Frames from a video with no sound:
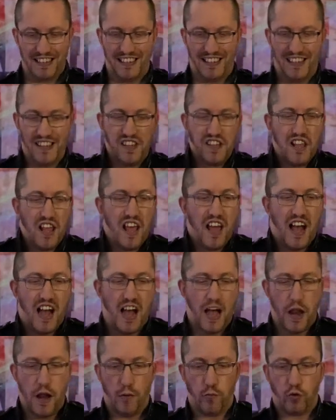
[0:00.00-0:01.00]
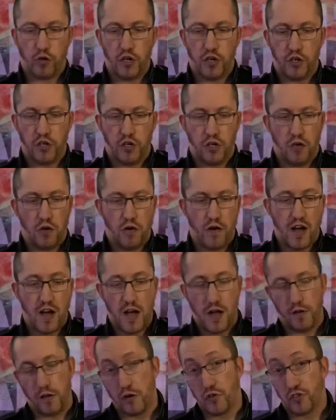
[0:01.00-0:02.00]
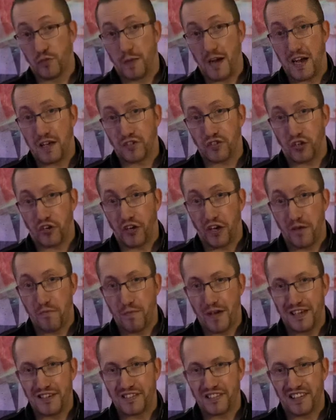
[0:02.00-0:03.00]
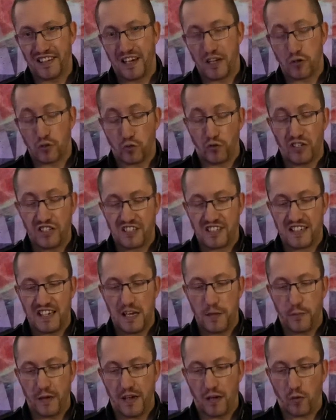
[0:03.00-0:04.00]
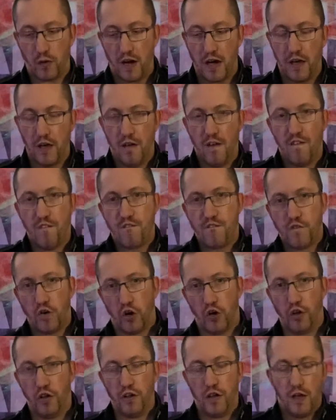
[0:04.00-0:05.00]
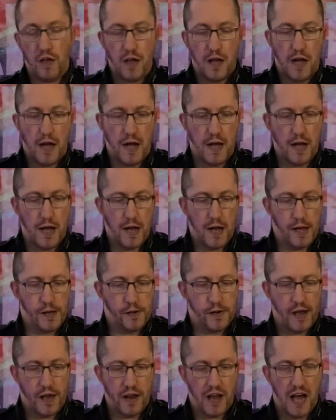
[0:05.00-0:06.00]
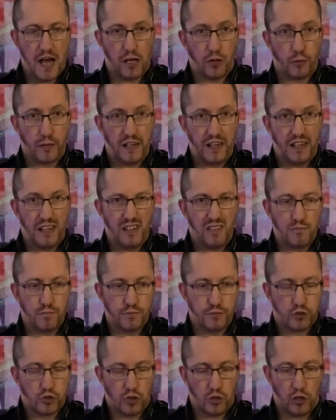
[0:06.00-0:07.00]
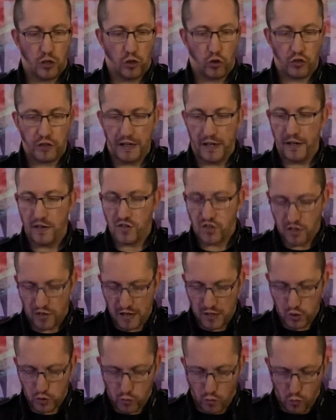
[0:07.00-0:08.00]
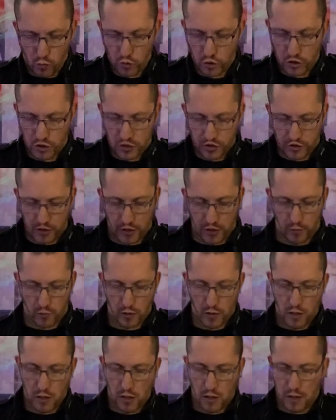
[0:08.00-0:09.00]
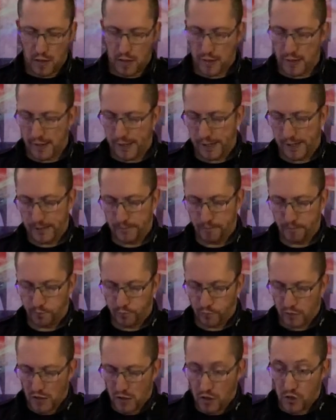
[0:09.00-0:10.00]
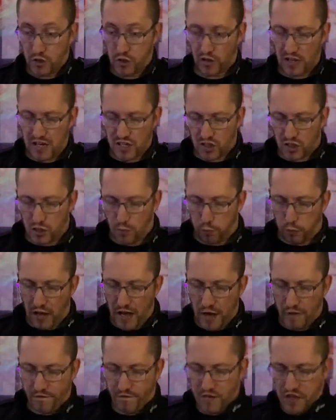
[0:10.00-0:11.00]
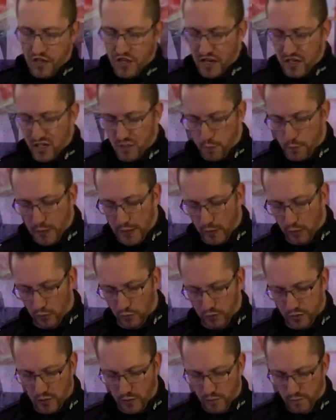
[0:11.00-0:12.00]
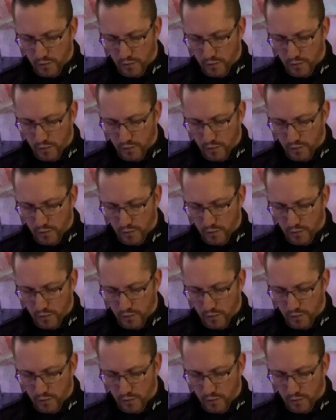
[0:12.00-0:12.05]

and I'm going to do uh, loads of bats on it basically. I just wanted to keep it quite fun and, and Halloween sort of looking, so that's what we're going to do. Um, so that's the plan for this build.